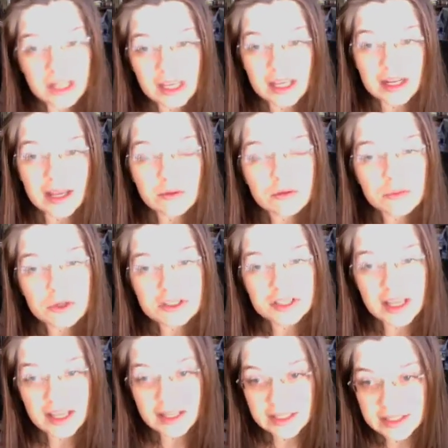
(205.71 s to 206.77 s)
and I will most
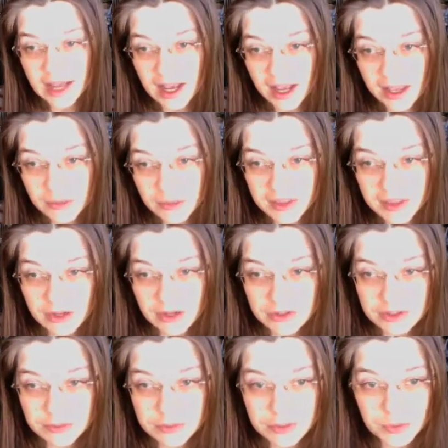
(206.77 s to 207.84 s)
likely die without
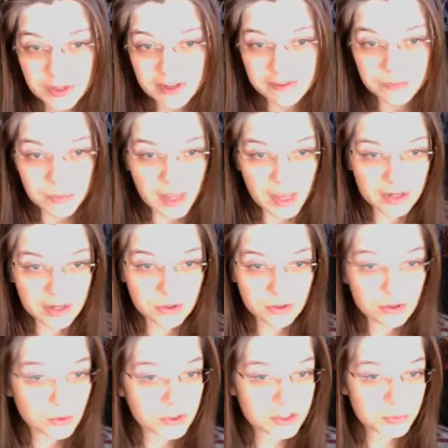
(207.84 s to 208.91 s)
some sort of medical
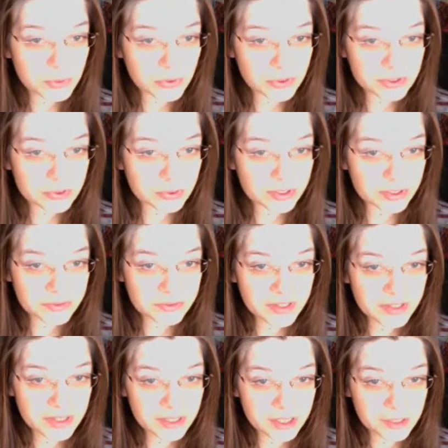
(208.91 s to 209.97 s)
or spiritual
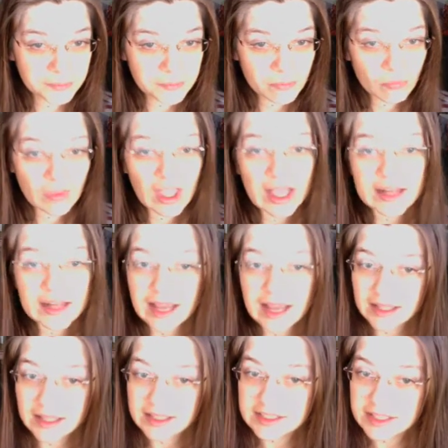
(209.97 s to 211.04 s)
intervening. Now
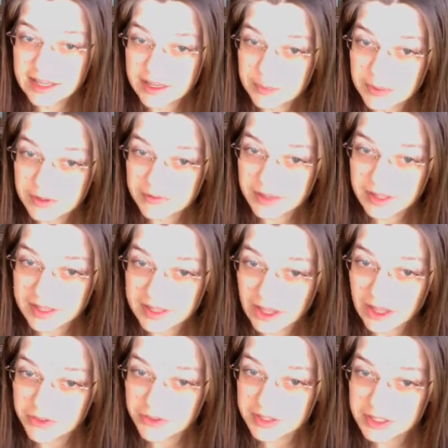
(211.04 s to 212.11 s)
let's take a perfectly
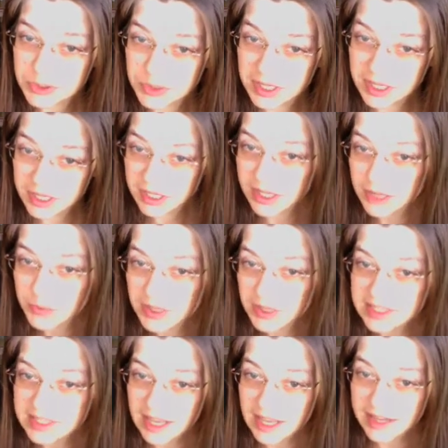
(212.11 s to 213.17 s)
healthy tree and we
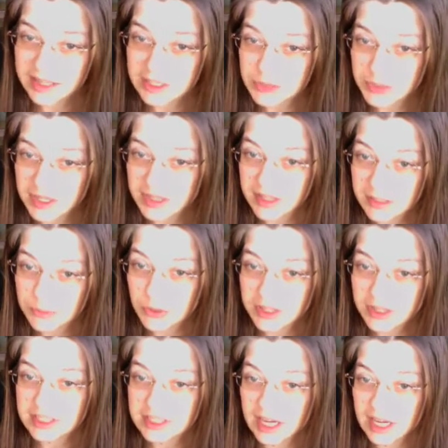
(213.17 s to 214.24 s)
decide a tree limb or the
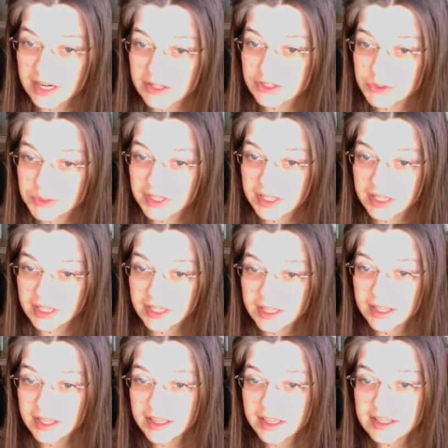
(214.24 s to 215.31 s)
entire tree
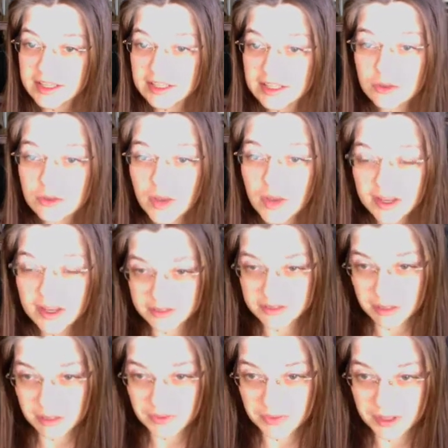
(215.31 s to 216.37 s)
is in the way of
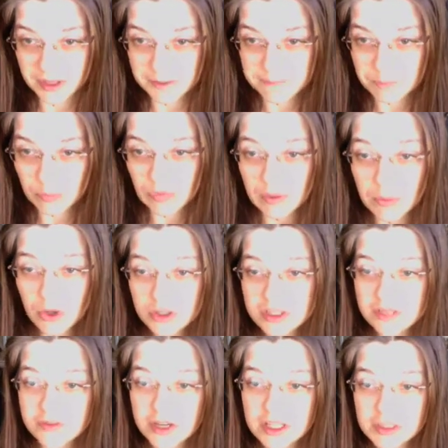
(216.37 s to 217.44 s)
something. Most
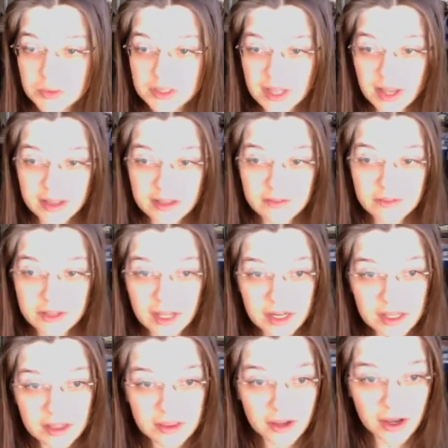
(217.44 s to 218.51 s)
of us would not give it any
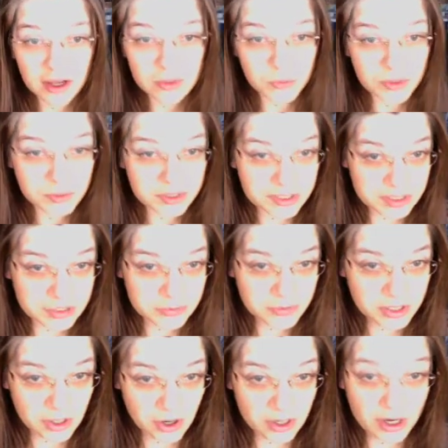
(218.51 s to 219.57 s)
thought and we would
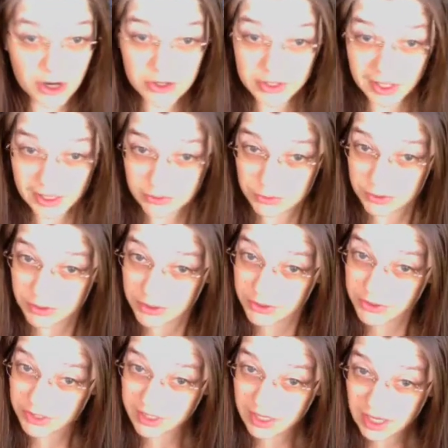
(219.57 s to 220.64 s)
disregard our natural
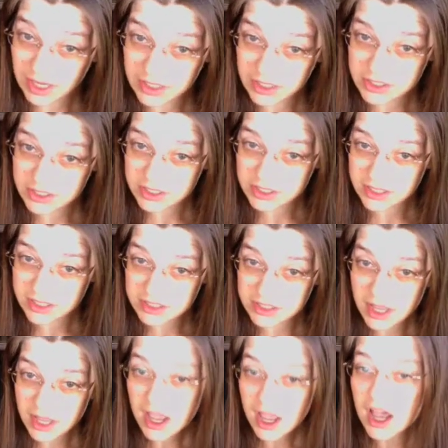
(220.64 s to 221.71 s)
occurring consciousness
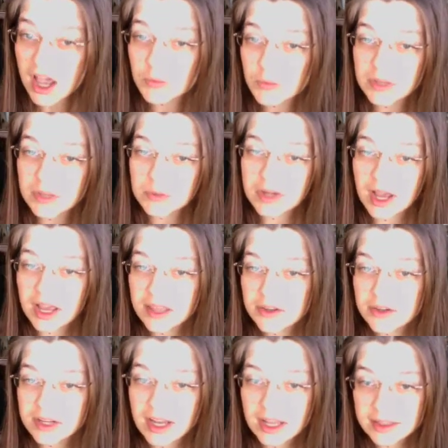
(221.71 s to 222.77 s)
and we would either
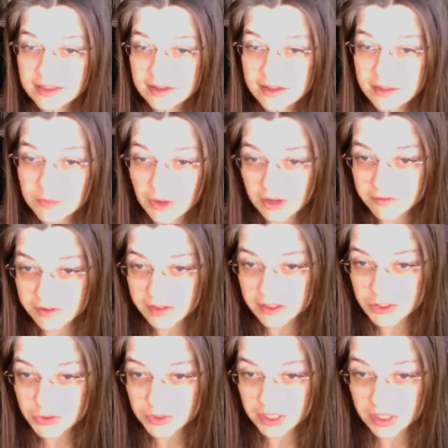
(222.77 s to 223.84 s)
cut the limb off of the
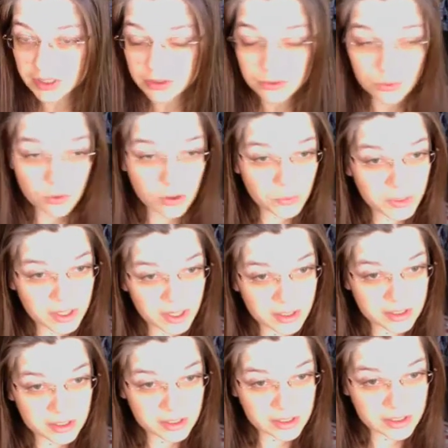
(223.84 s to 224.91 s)
tree or we'd cut
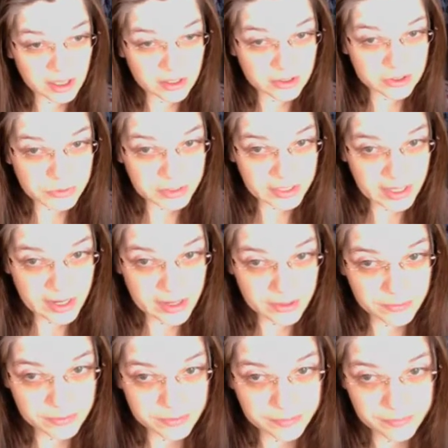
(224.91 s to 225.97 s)
the entire tree down.
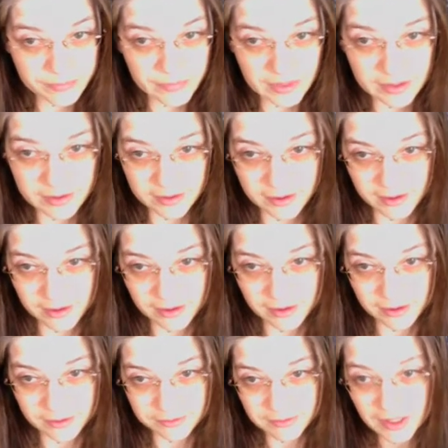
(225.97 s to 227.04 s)

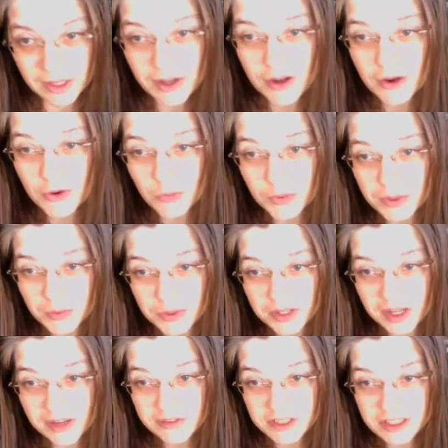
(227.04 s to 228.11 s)
Now, we would
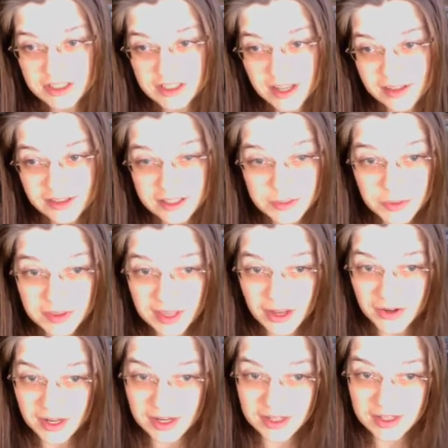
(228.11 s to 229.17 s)
have just done this without
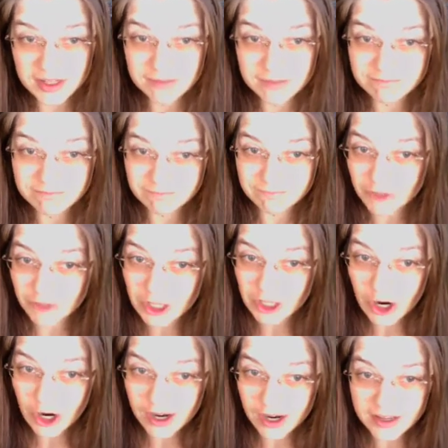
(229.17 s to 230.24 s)
any
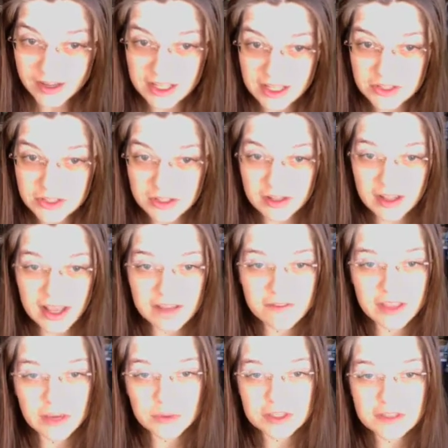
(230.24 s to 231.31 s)
regard as to the life
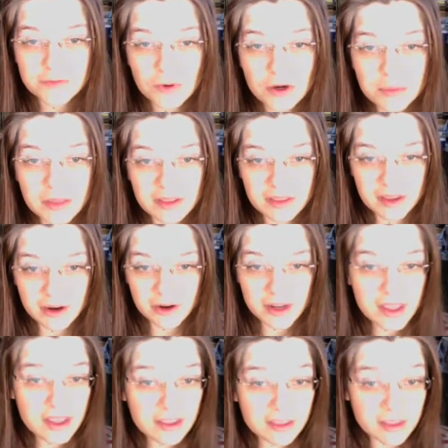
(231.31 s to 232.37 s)
that was forming there,
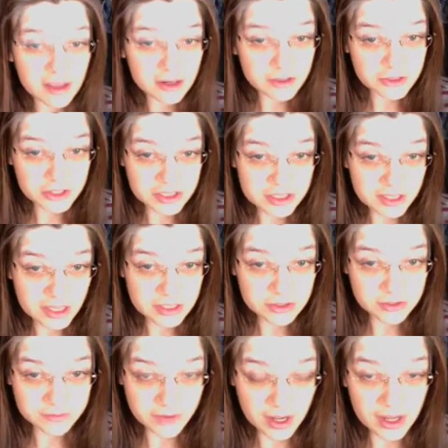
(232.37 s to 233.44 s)
the energies that
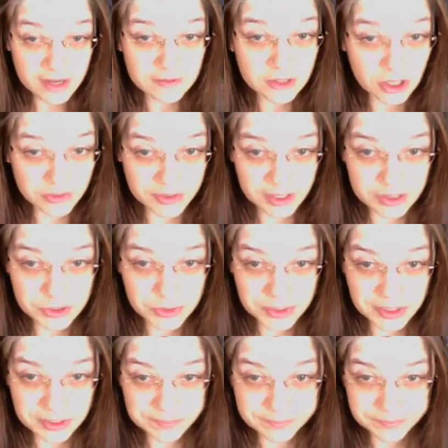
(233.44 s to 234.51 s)
survived on that tree.